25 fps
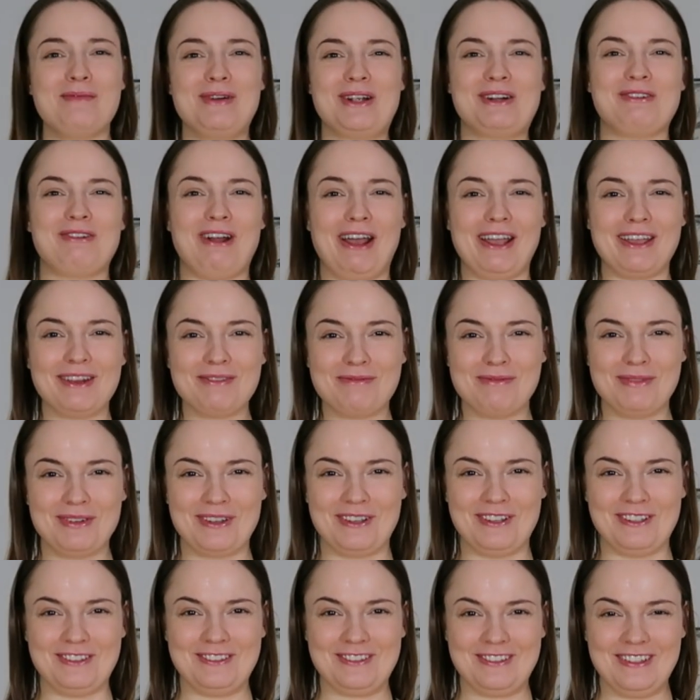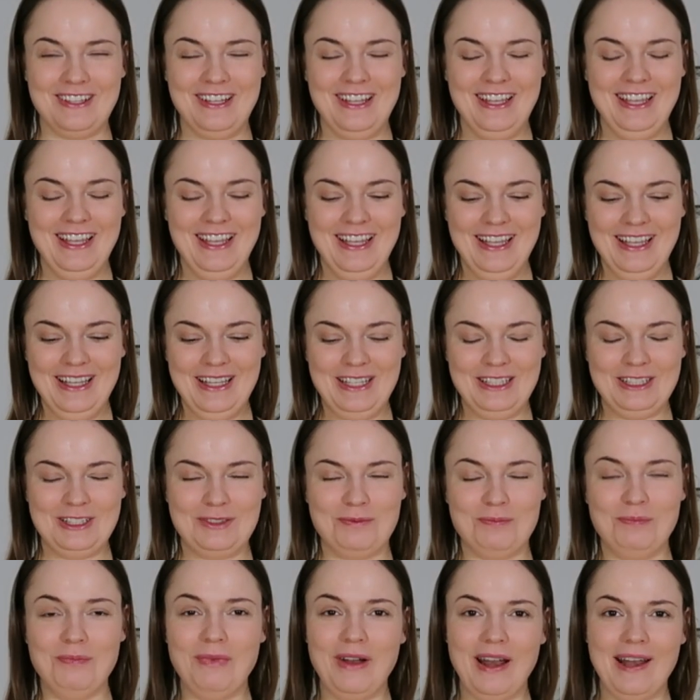Am I right? Because
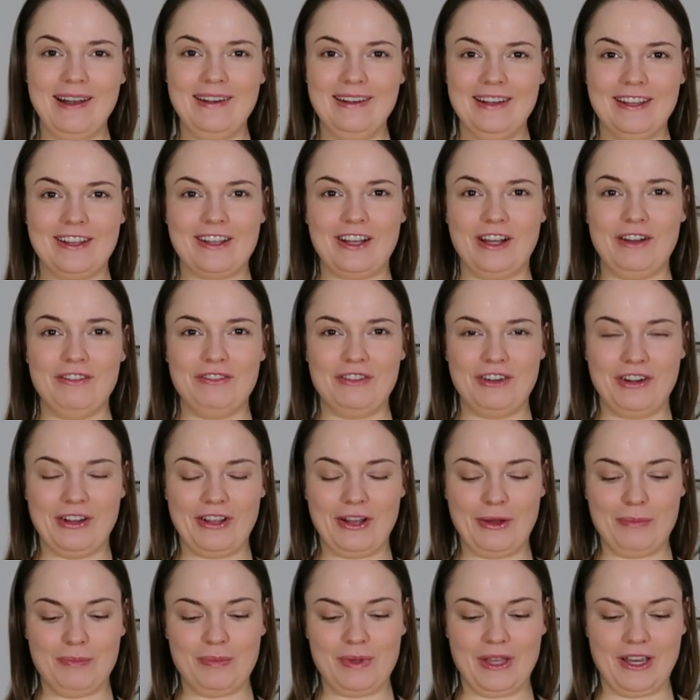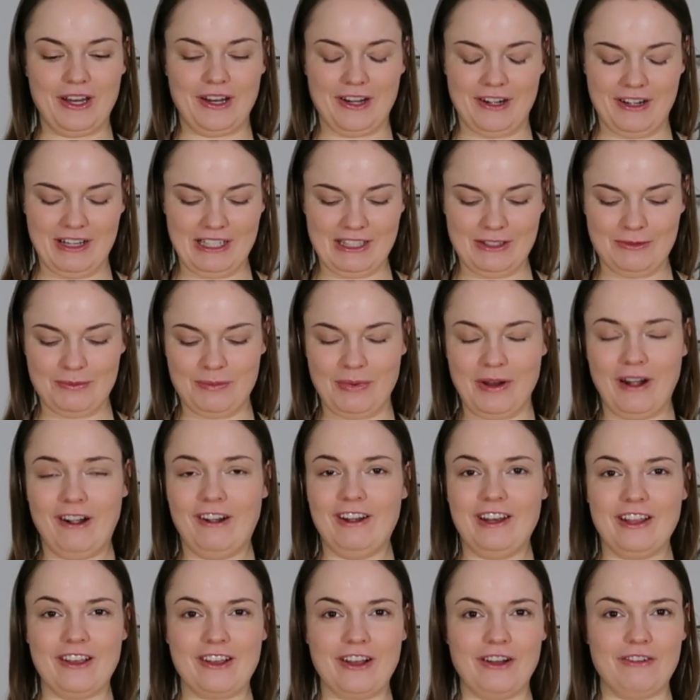it's barely covering up here. It's
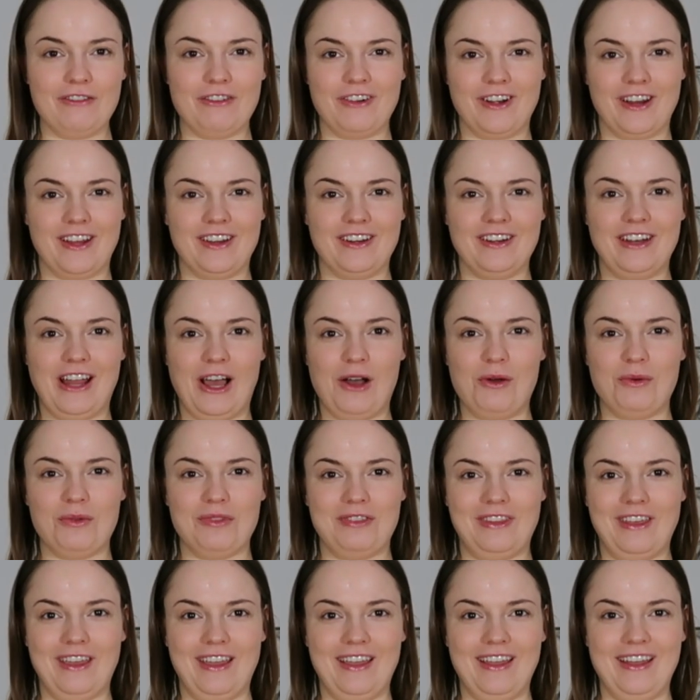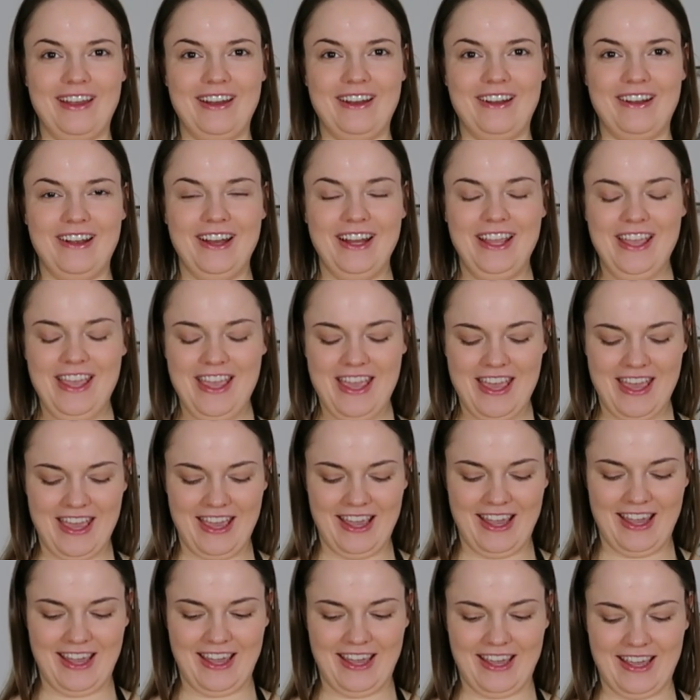barely covering down there
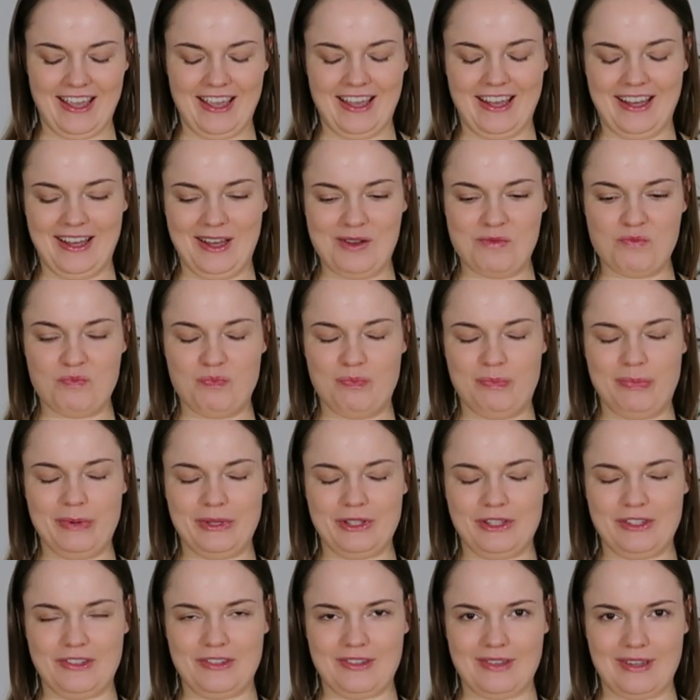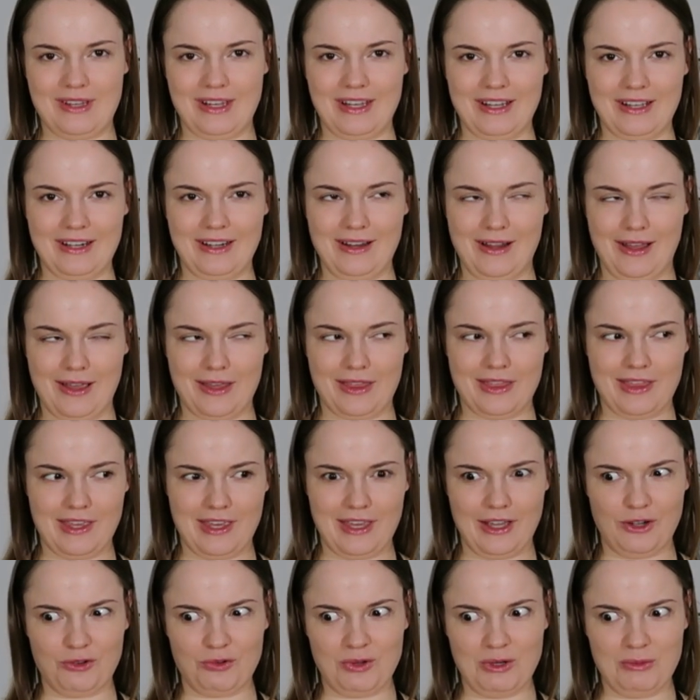Eh, but still, I
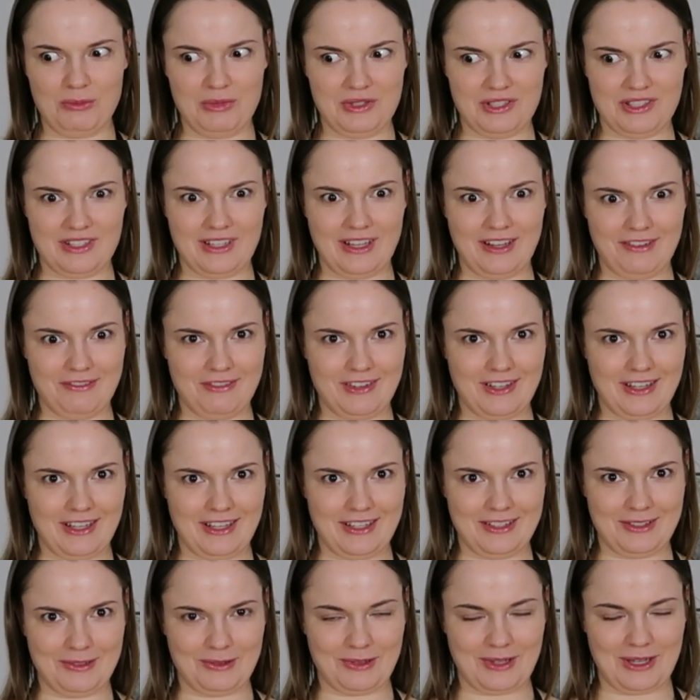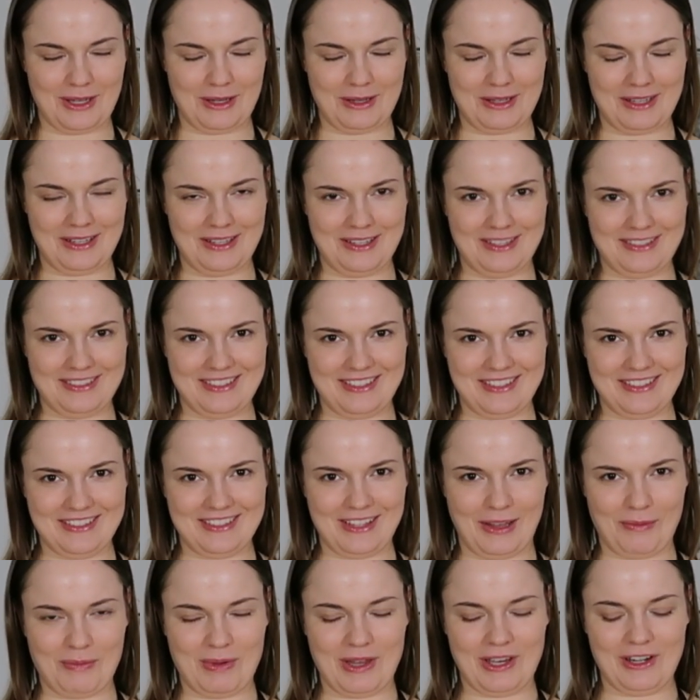think I will be saving it, okay?
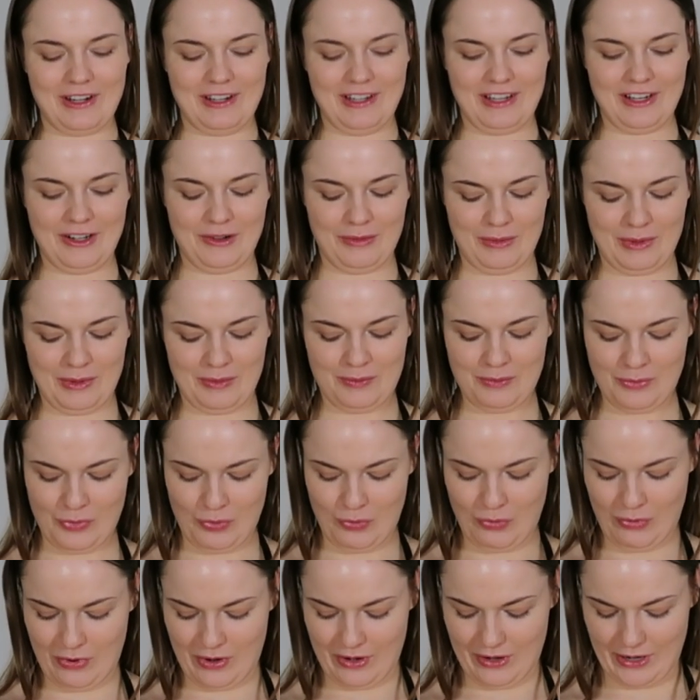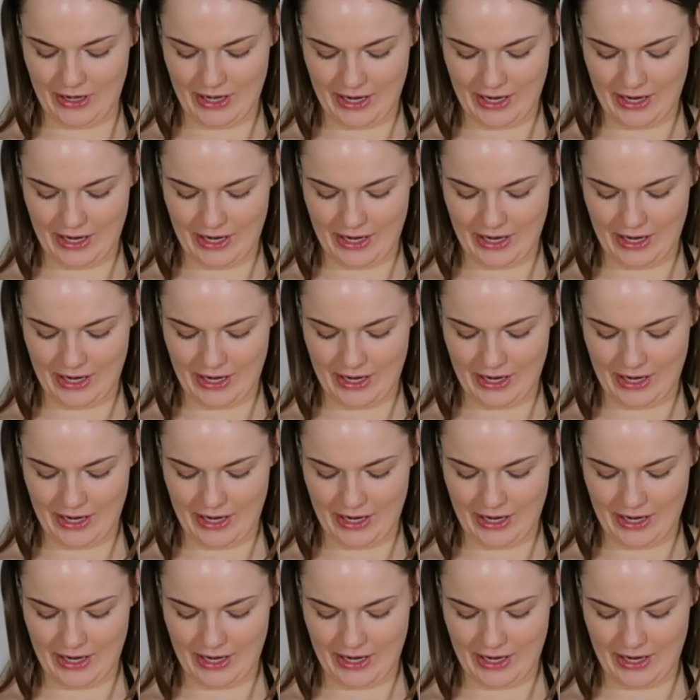Since I paid a little bit more